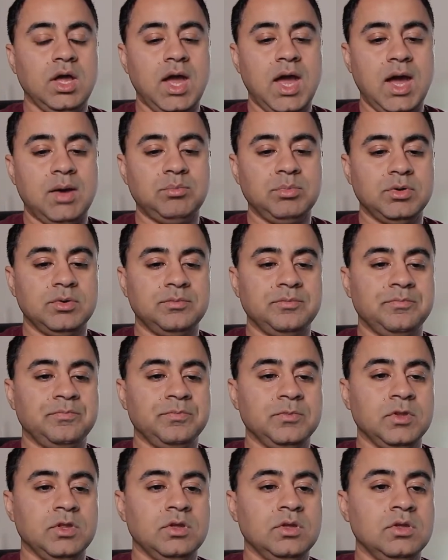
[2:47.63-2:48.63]
app.
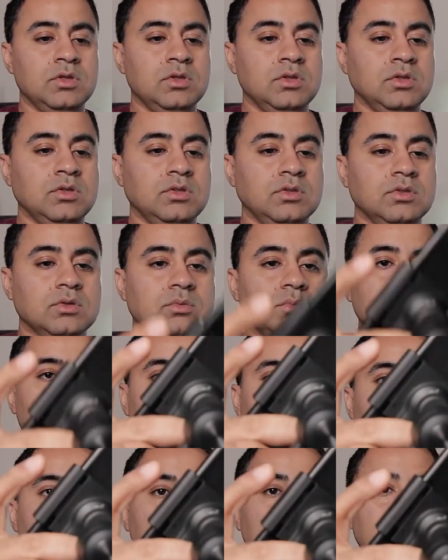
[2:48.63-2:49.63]
So
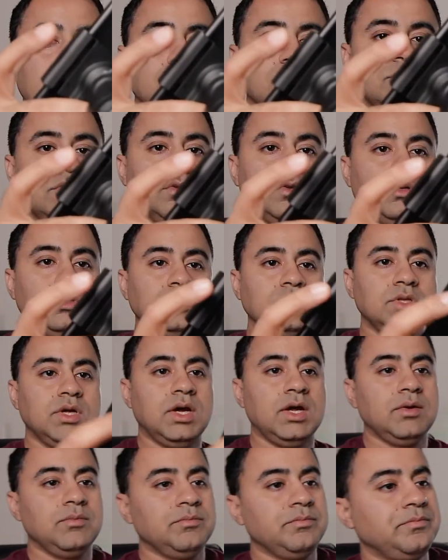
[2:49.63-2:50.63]
let's launch
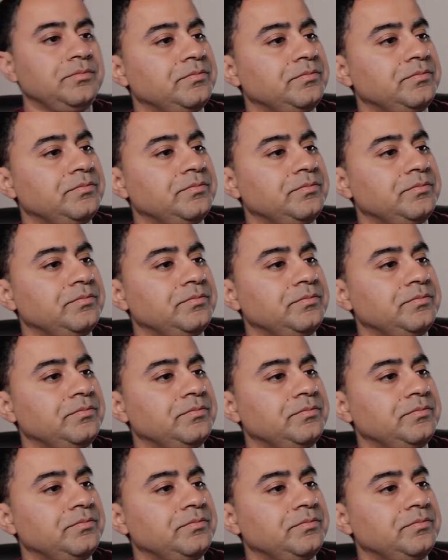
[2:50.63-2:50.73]
that.